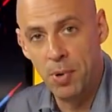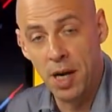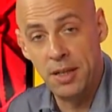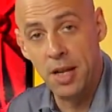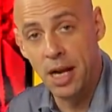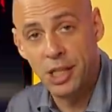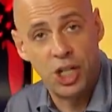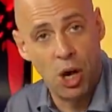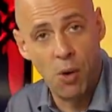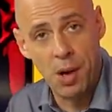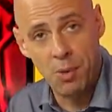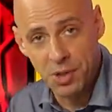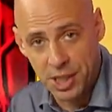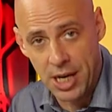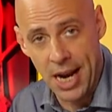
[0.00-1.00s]
But
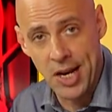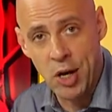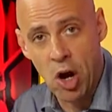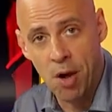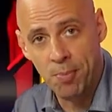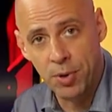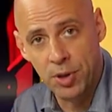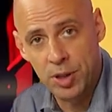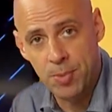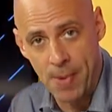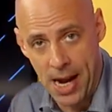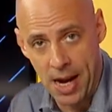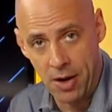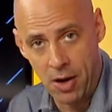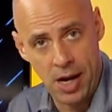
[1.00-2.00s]
Joey was setting numbers,
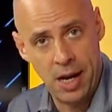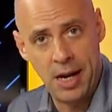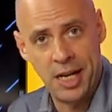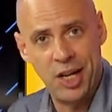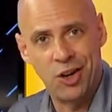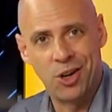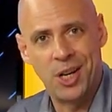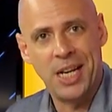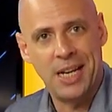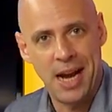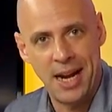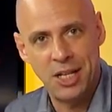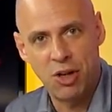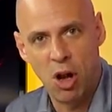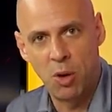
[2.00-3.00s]
man, in the early
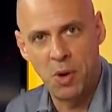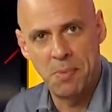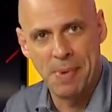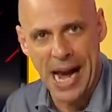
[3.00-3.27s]
days, all the way